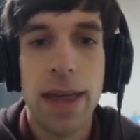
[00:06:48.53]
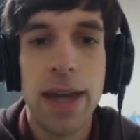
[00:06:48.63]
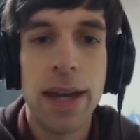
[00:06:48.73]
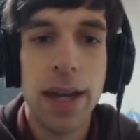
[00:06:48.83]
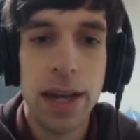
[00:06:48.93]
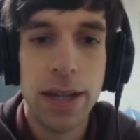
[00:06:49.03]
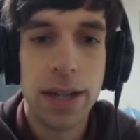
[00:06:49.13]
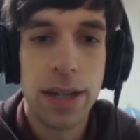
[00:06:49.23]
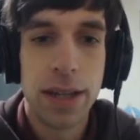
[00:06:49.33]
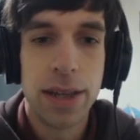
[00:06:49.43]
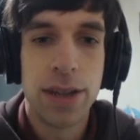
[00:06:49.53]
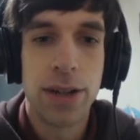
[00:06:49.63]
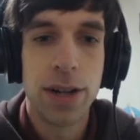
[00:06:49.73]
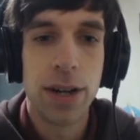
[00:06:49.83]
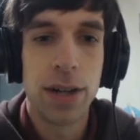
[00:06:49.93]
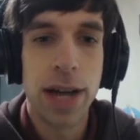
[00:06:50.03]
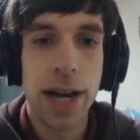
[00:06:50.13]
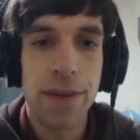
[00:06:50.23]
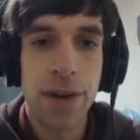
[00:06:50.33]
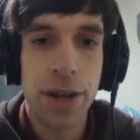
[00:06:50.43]
And there are a
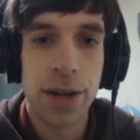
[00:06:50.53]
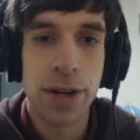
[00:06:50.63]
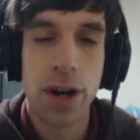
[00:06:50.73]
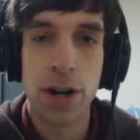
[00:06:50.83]
lot of other